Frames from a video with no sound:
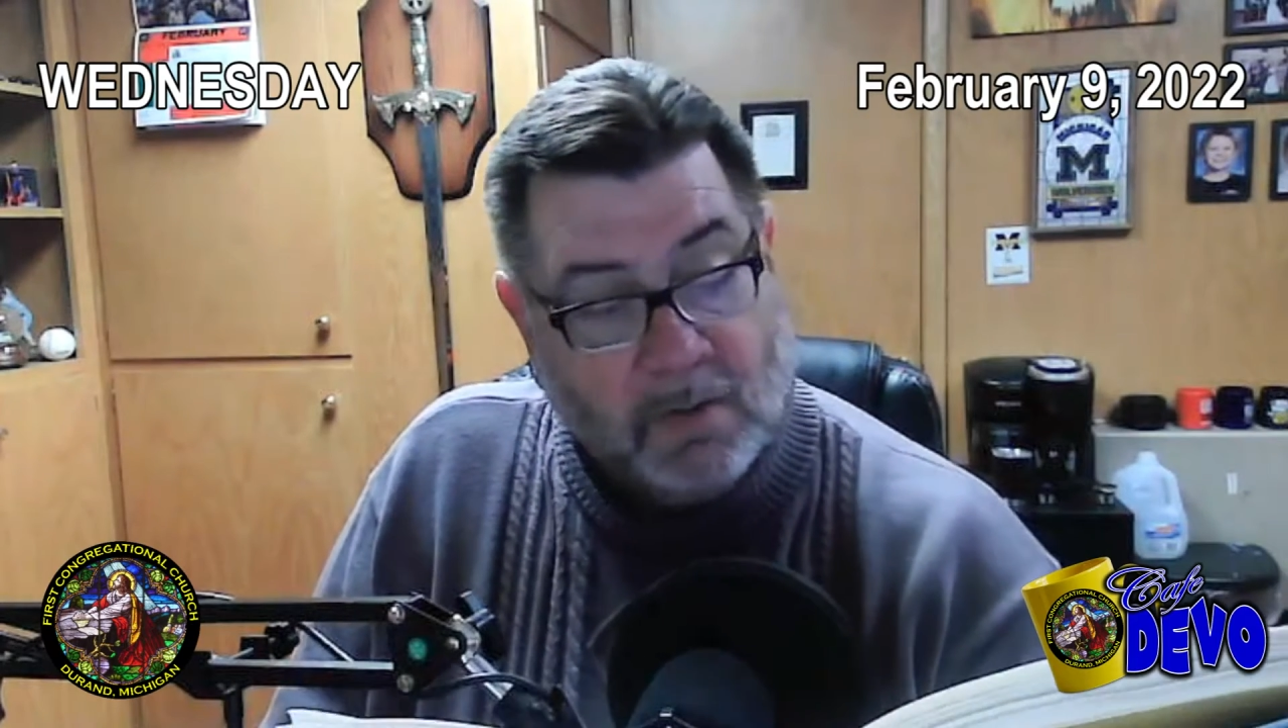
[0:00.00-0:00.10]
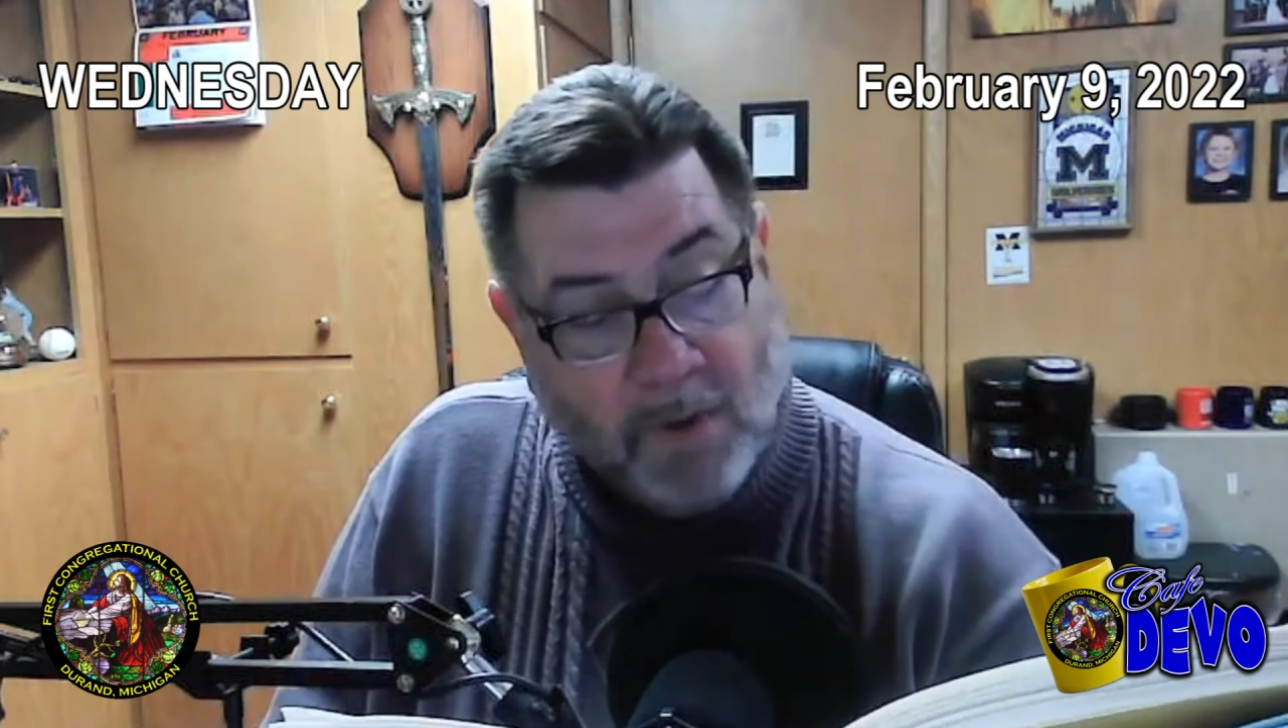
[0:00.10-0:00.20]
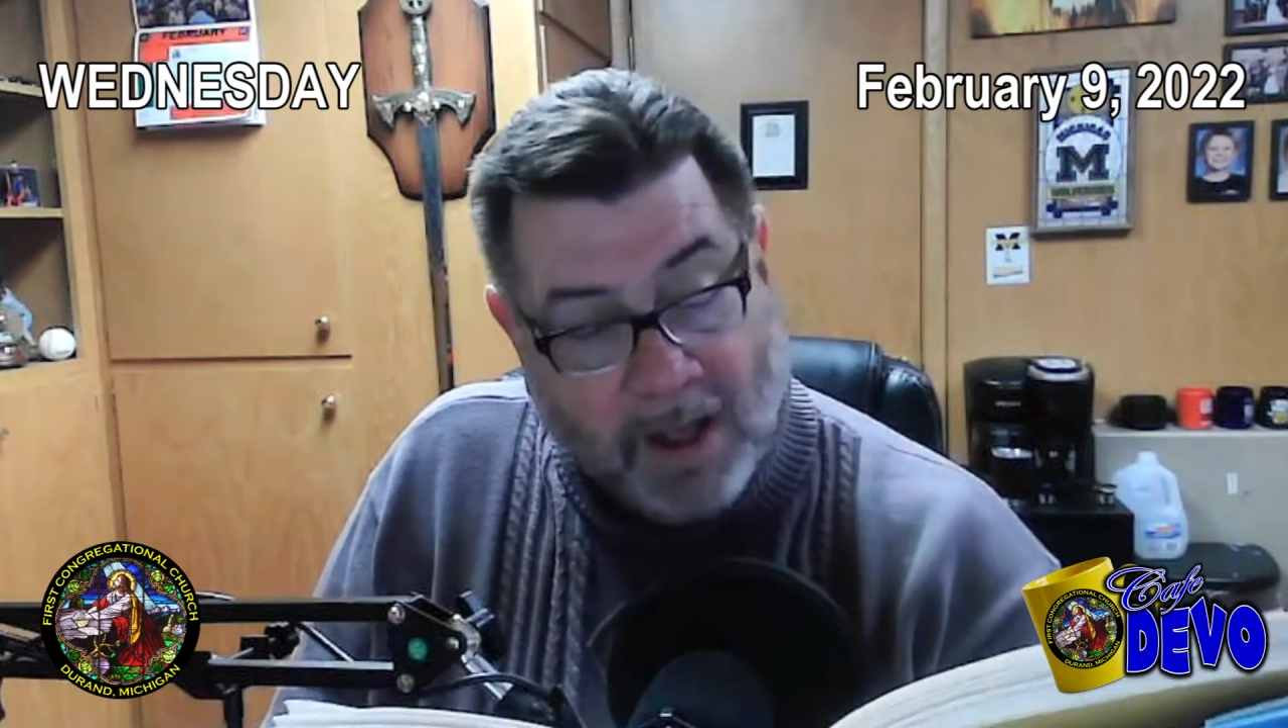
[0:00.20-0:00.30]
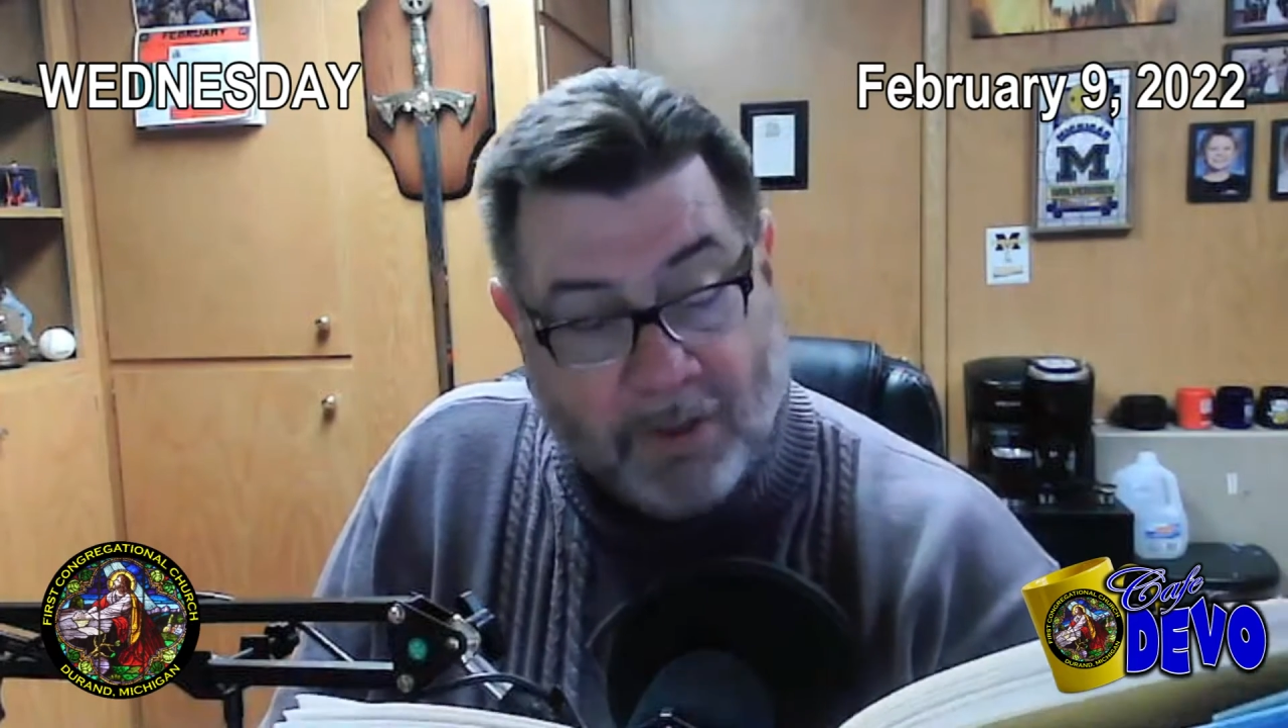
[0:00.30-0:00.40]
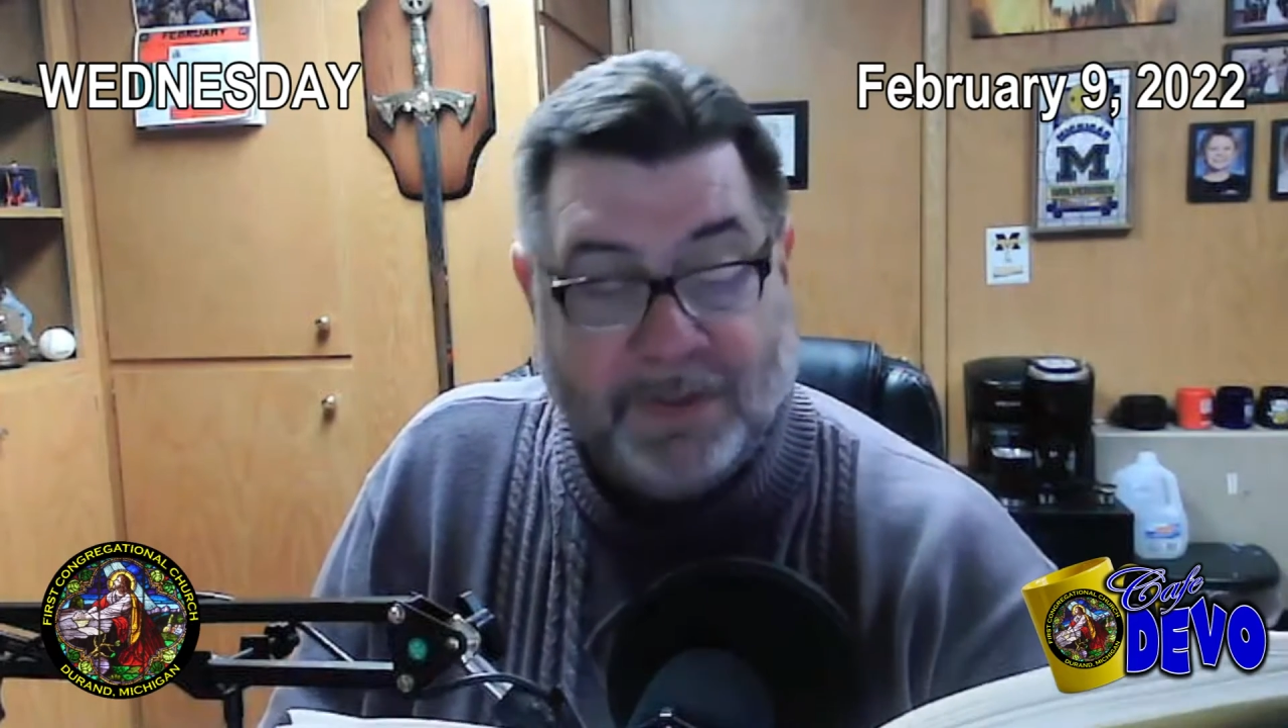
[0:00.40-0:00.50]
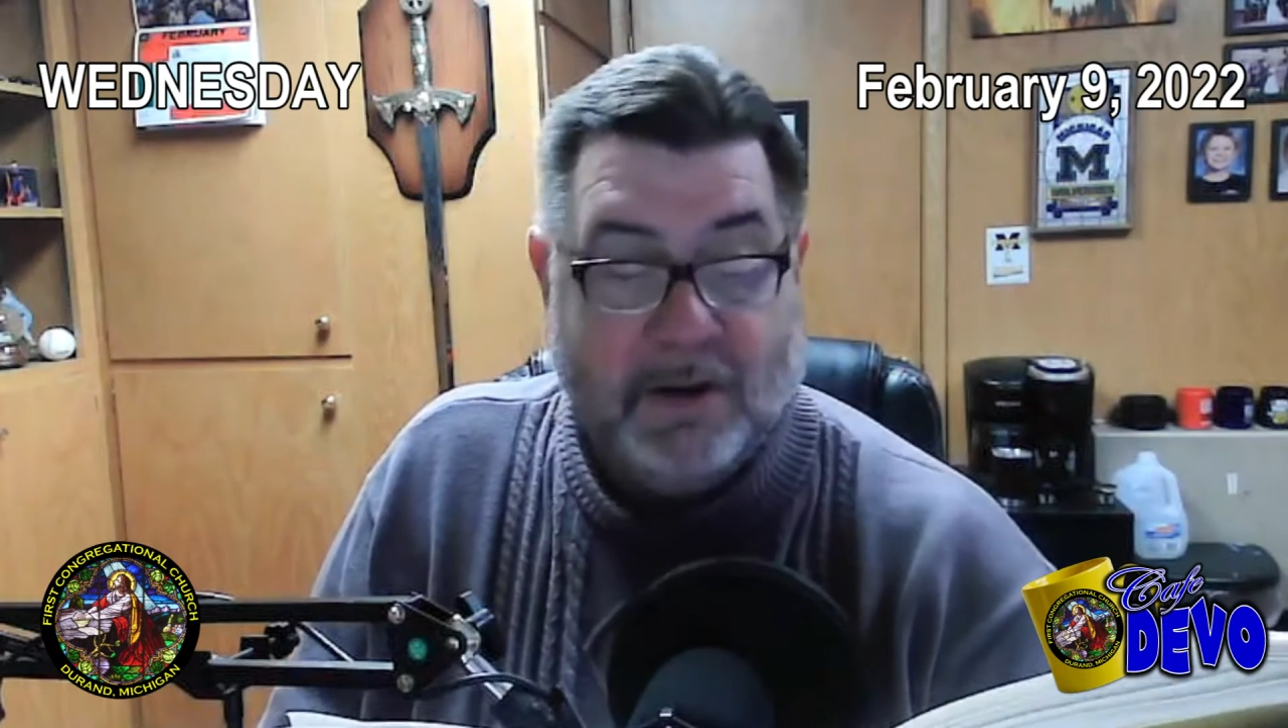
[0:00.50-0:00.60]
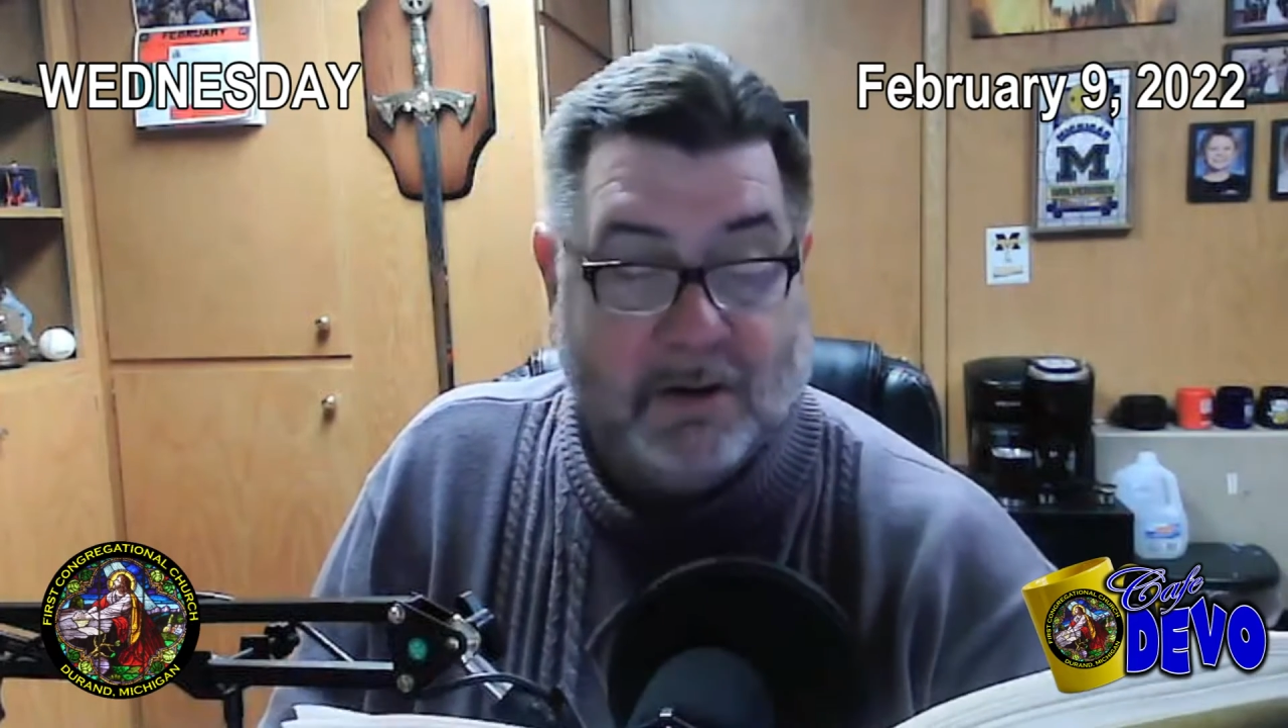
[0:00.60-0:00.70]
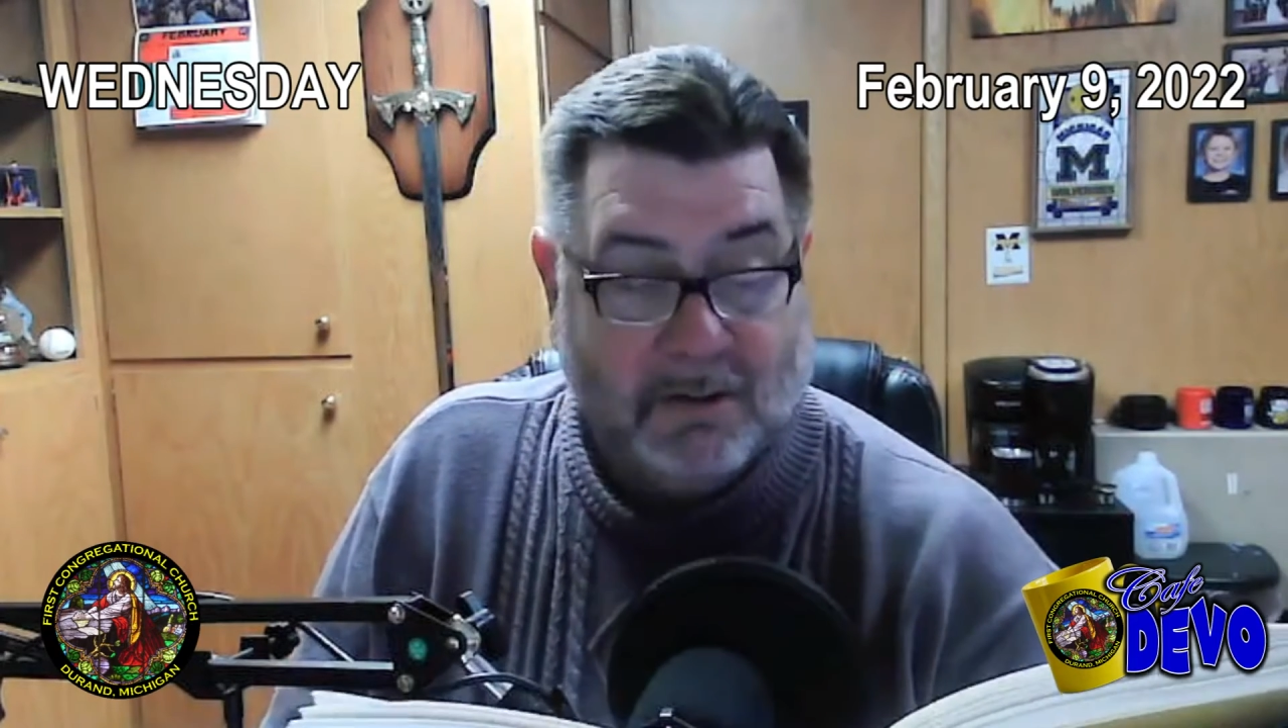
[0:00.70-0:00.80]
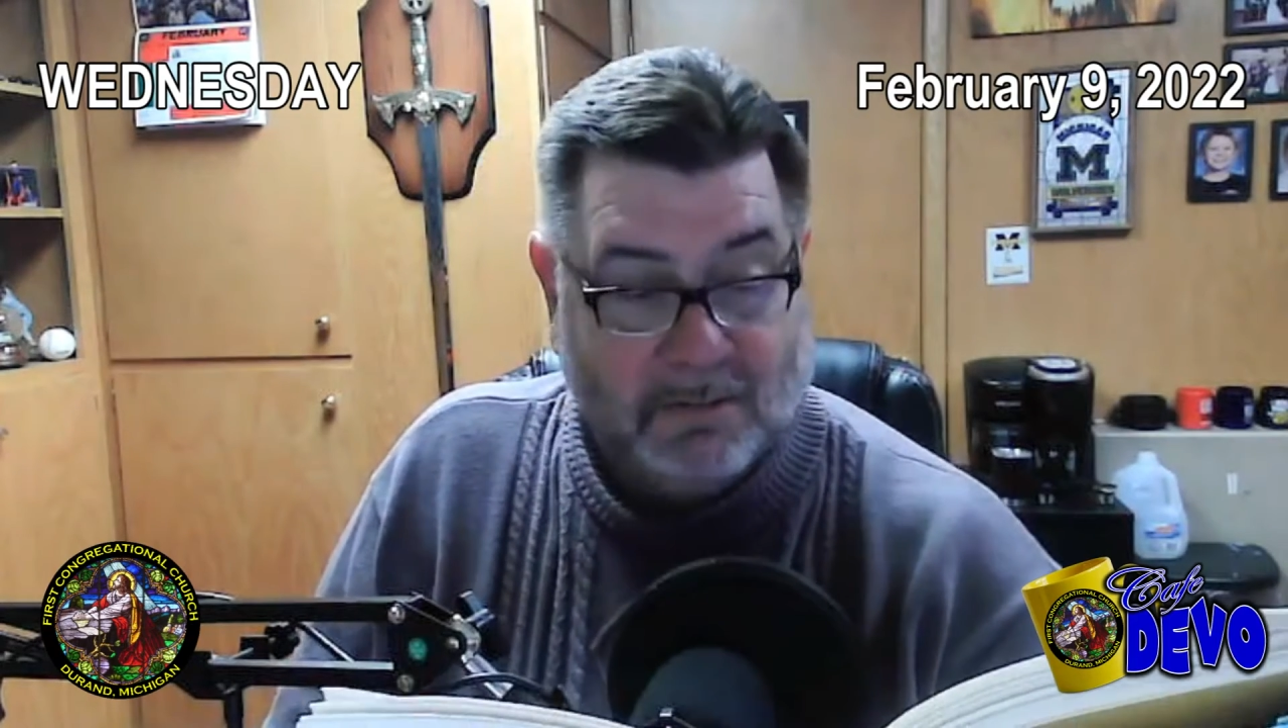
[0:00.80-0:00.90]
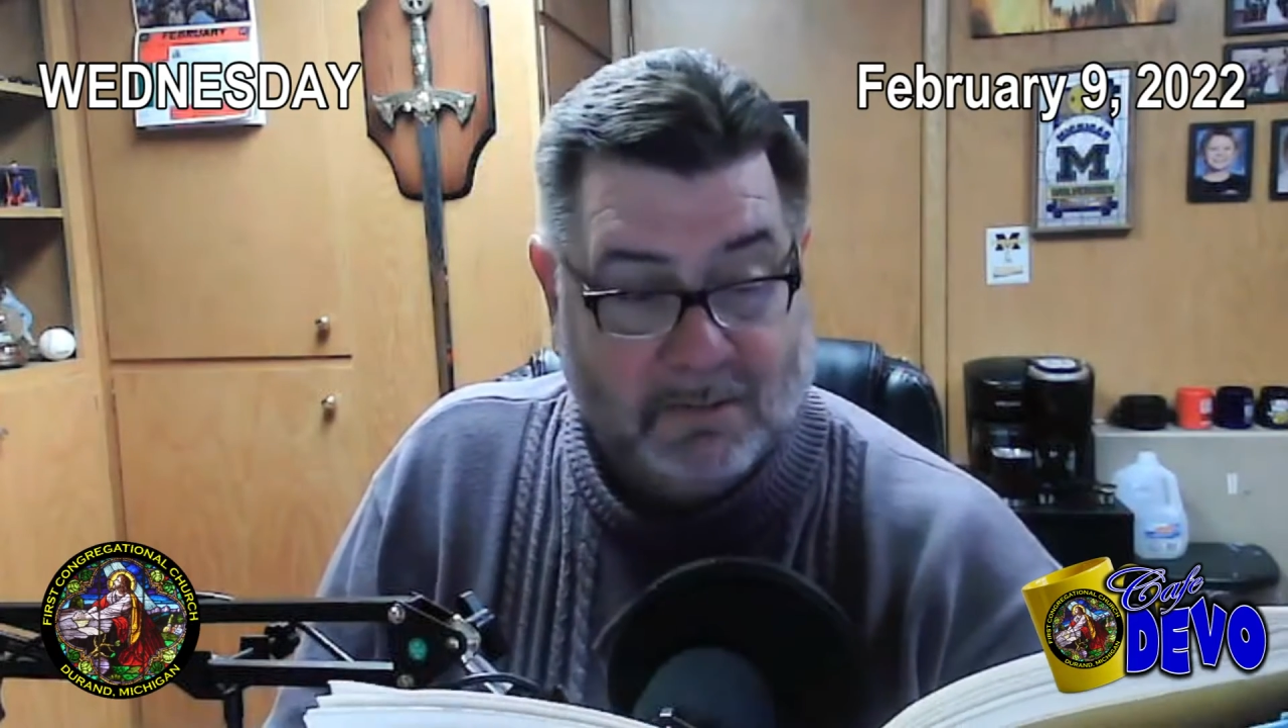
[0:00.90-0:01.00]

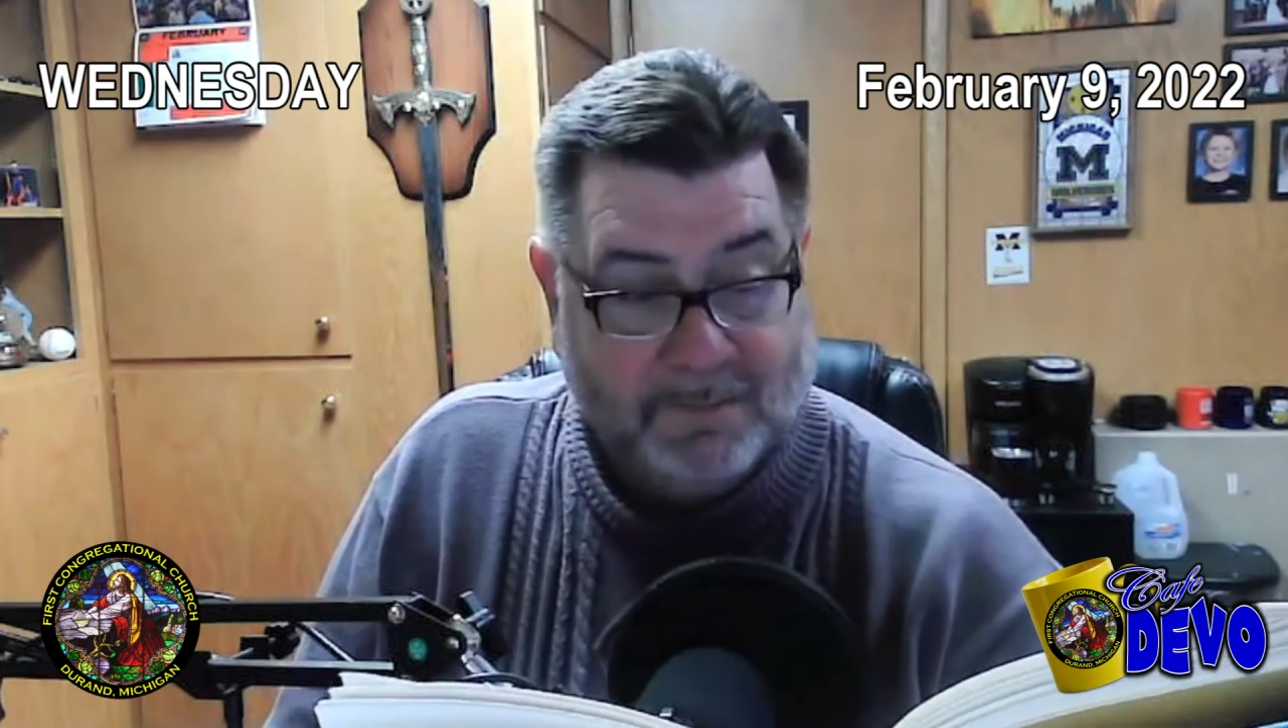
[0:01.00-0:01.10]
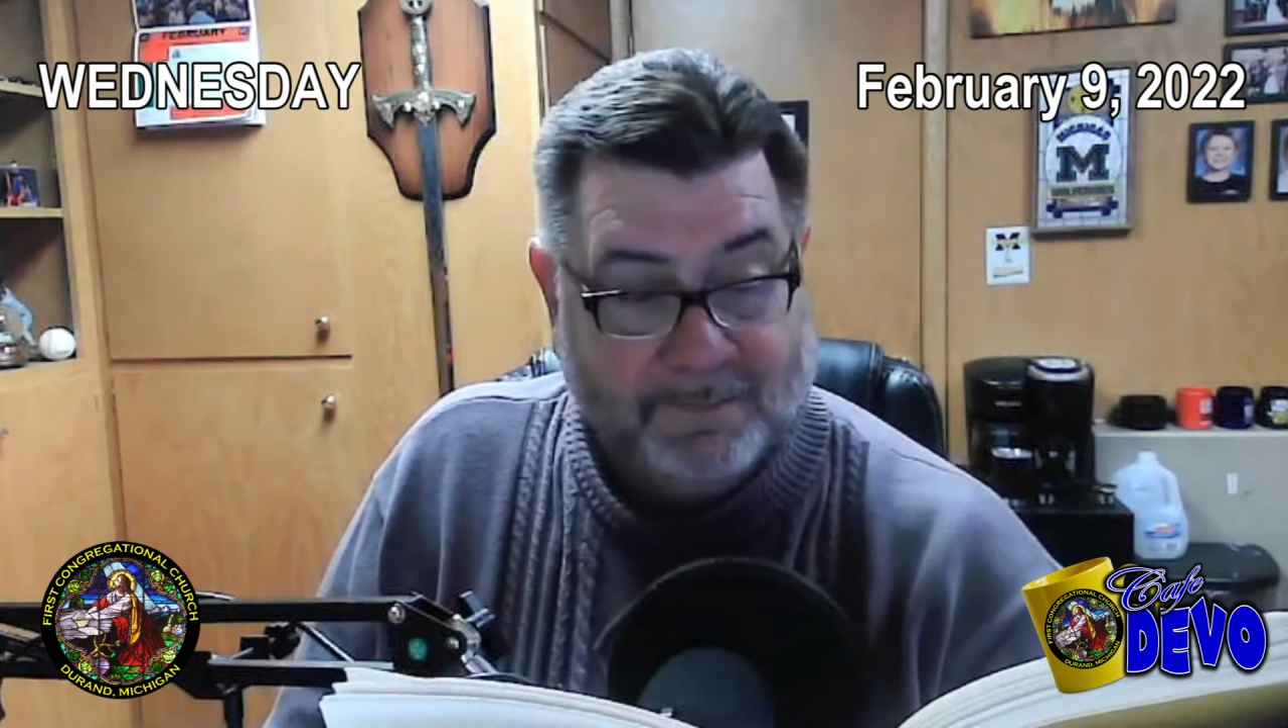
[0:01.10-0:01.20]
wealthier.